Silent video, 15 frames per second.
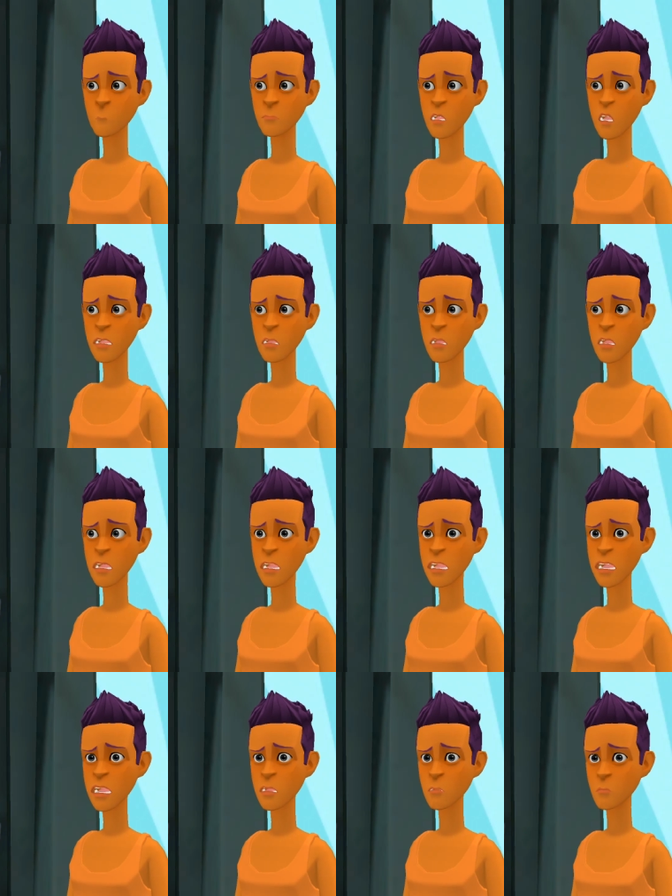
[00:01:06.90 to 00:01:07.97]
Good
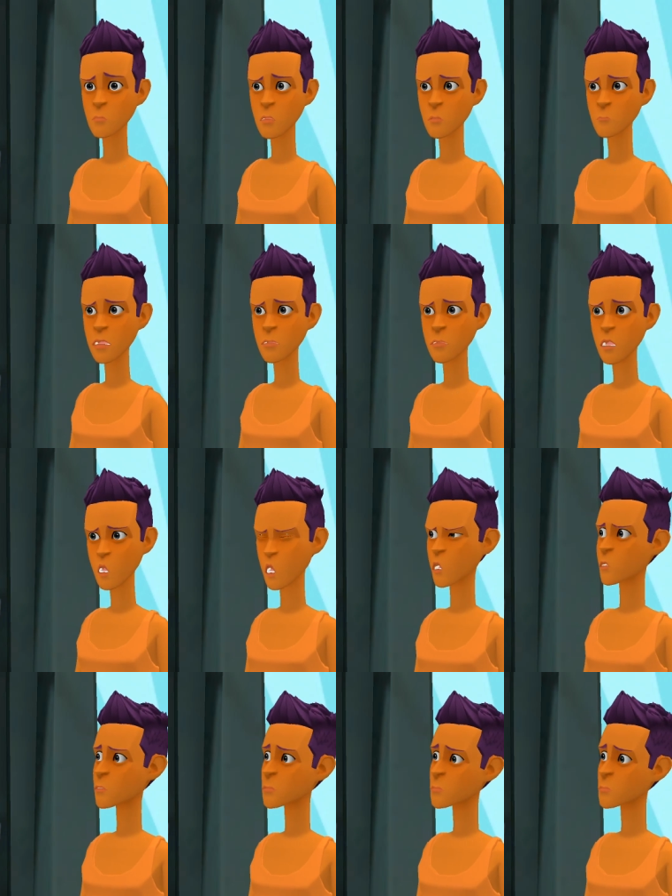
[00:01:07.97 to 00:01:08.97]
idea, Apple Bloom.